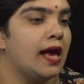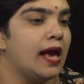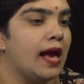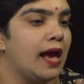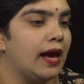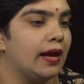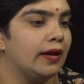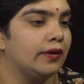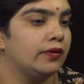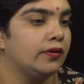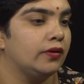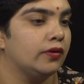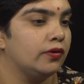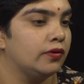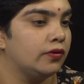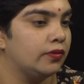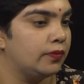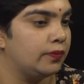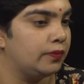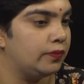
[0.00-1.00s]
And
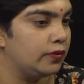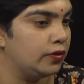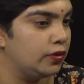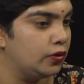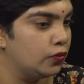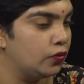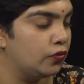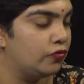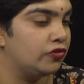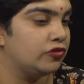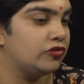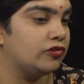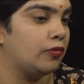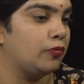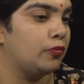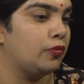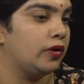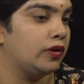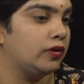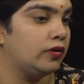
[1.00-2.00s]
uh, you, for
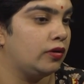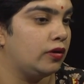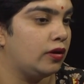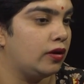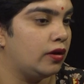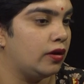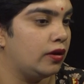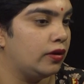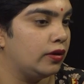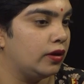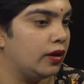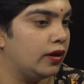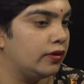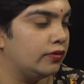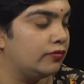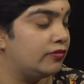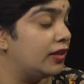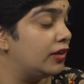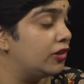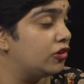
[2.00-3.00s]
someone,
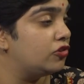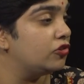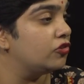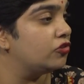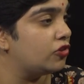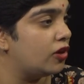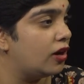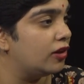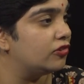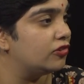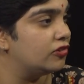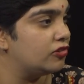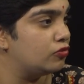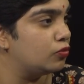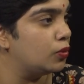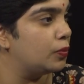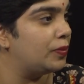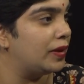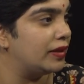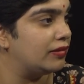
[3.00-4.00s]
uh, sedition charges
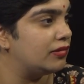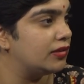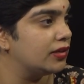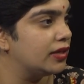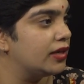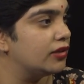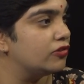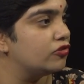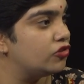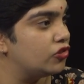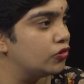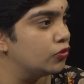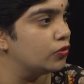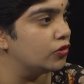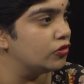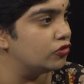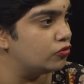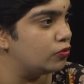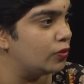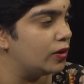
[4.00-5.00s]
were pressed against you
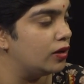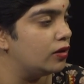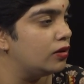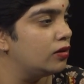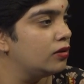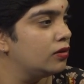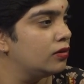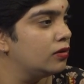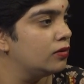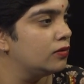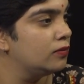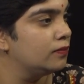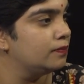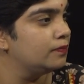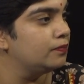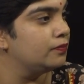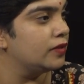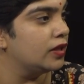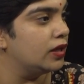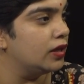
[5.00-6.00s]
as well
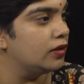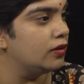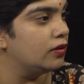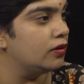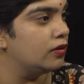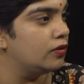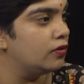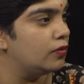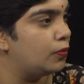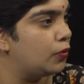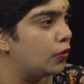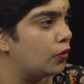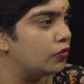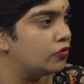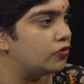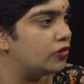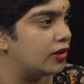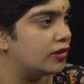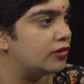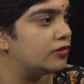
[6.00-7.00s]
in the
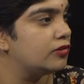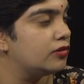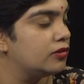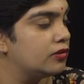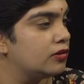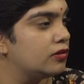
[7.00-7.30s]
process.